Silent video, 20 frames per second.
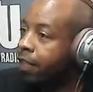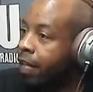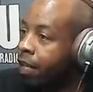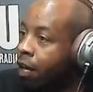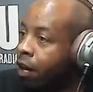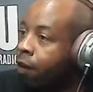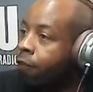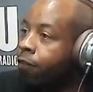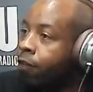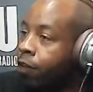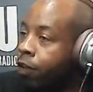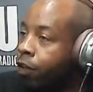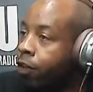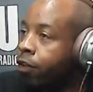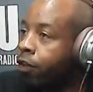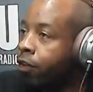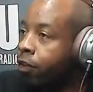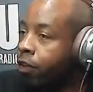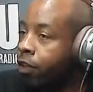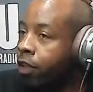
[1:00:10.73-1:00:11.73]
They offered
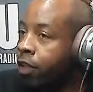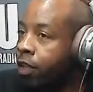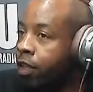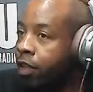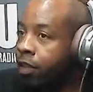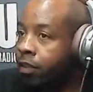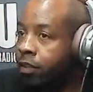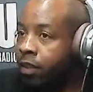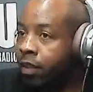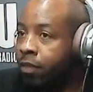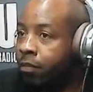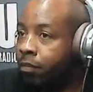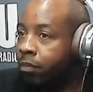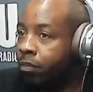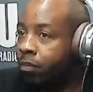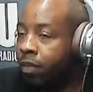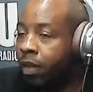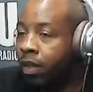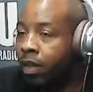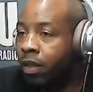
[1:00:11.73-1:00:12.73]
her some
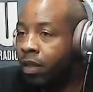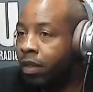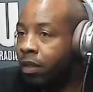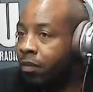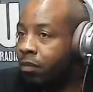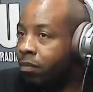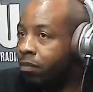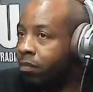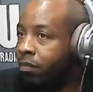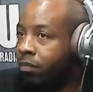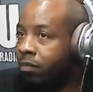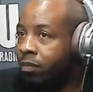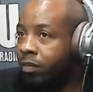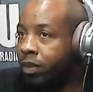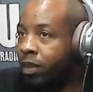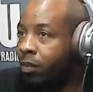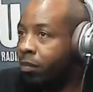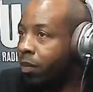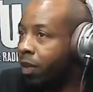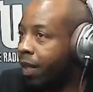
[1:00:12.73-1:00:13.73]

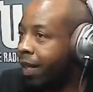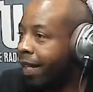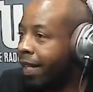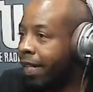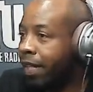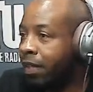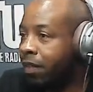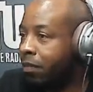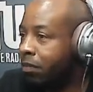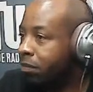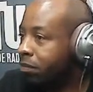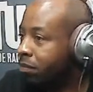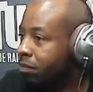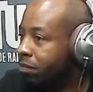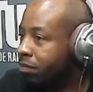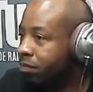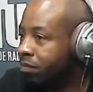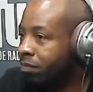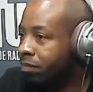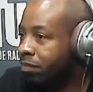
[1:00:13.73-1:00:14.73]
lame